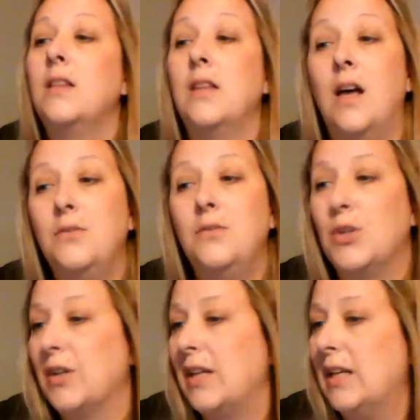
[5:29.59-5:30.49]
Love
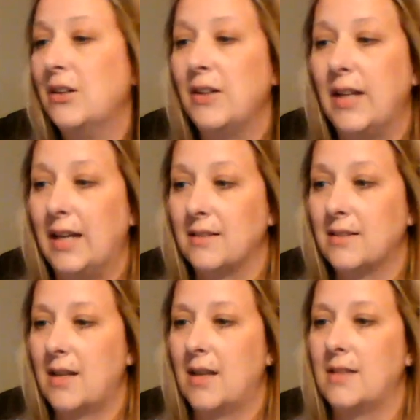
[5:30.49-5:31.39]
your
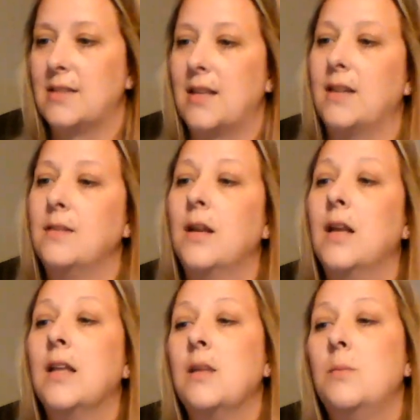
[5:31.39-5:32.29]
earrings, I said.
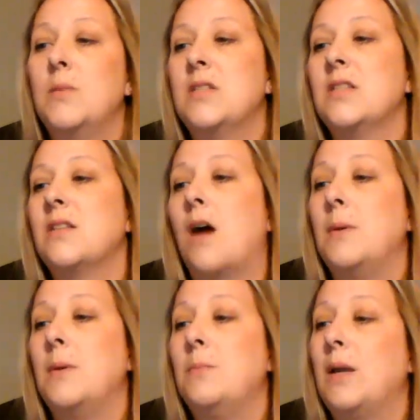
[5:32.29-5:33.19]
Then Mrs. saw
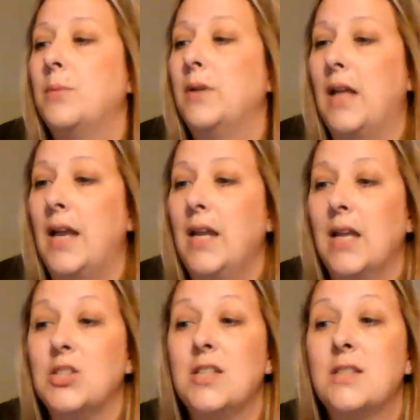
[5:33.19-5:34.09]
me being polite,
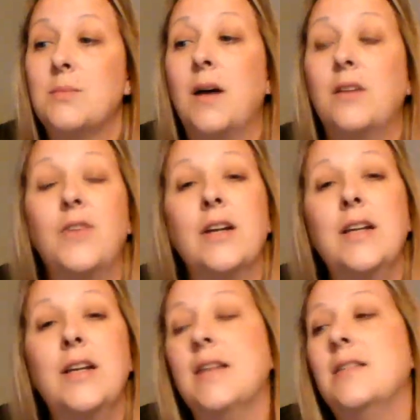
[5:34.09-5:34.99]
and she smiled
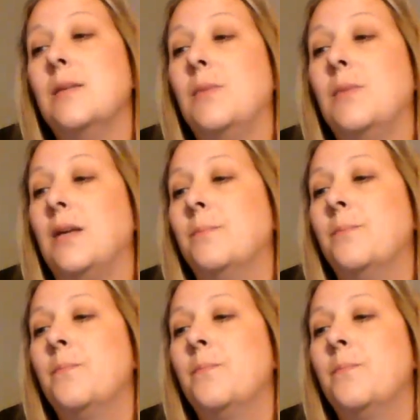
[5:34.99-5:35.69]
very nice at me.